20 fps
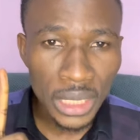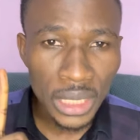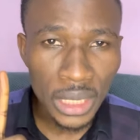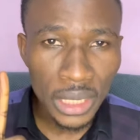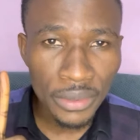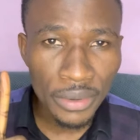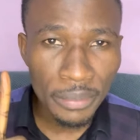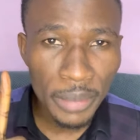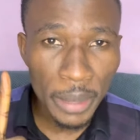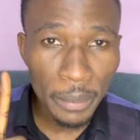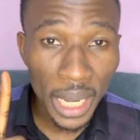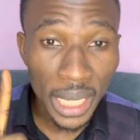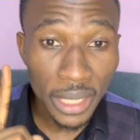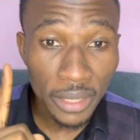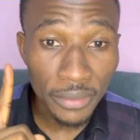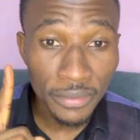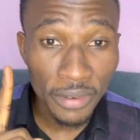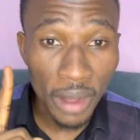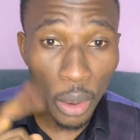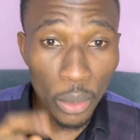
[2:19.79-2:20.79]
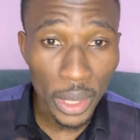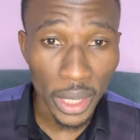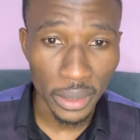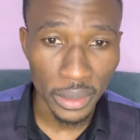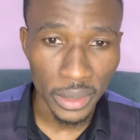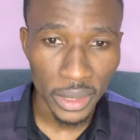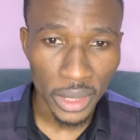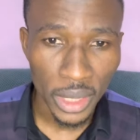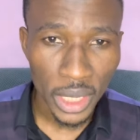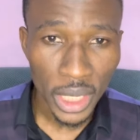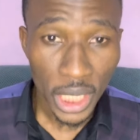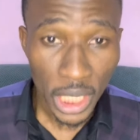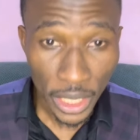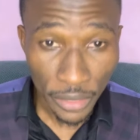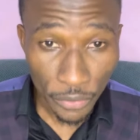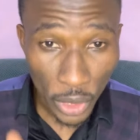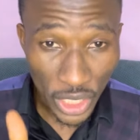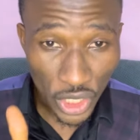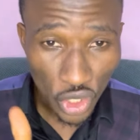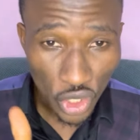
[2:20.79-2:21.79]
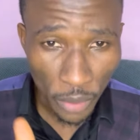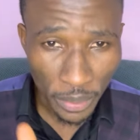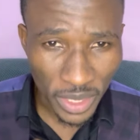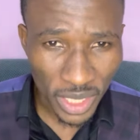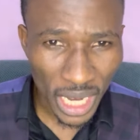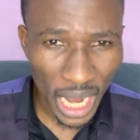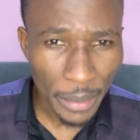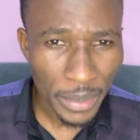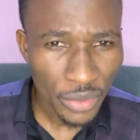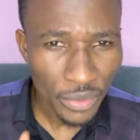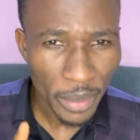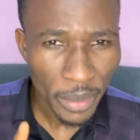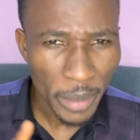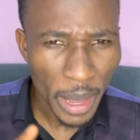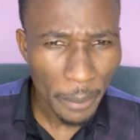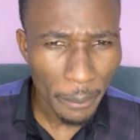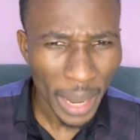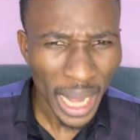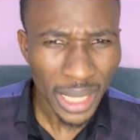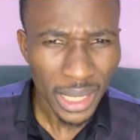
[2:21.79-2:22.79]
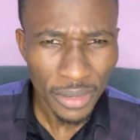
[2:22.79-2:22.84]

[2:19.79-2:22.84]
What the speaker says: And remember, the violent, if you're subscribing, remember,